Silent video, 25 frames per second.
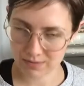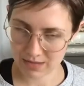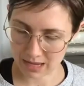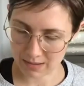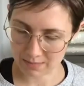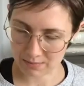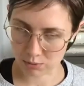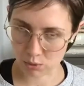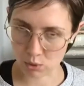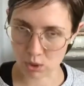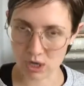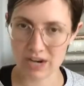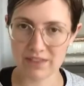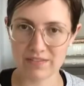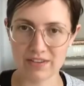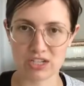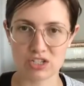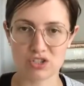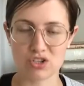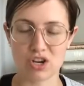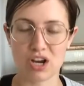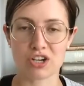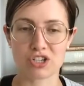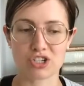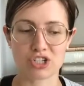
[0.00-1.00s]
that point of
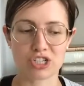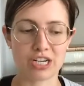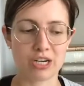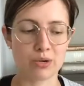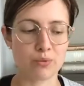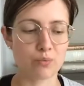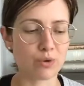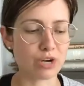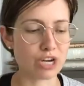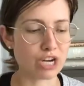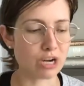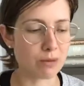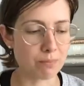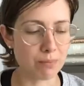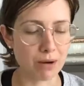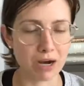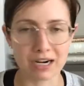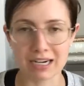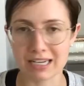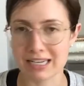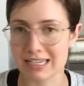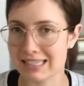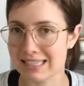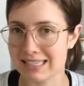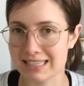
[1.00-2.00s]
exhaustion where your
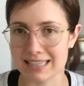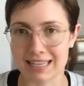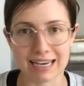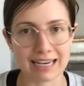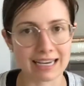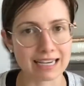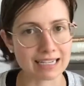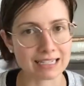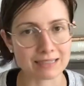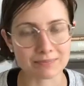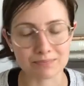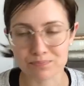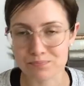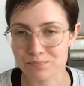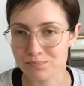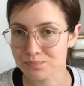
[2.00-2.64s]
body is like